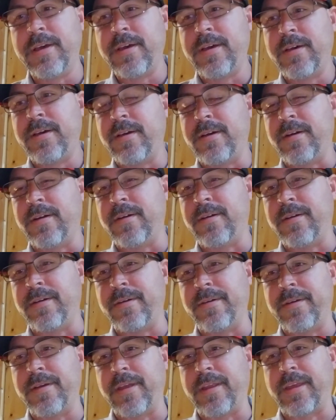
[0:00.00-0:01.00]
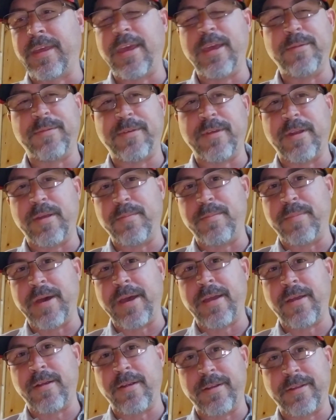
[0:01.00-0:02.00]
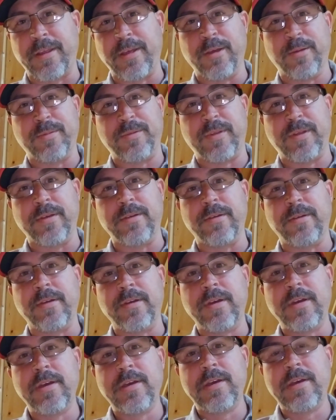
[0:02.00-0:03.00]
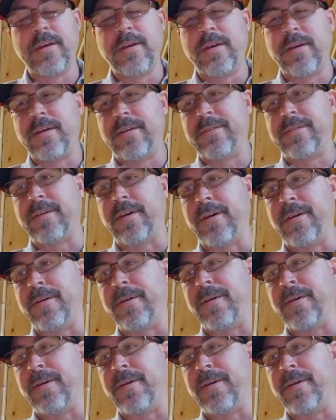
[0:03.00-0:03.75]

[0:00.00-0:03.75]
and keeps it at bay or attempts to. So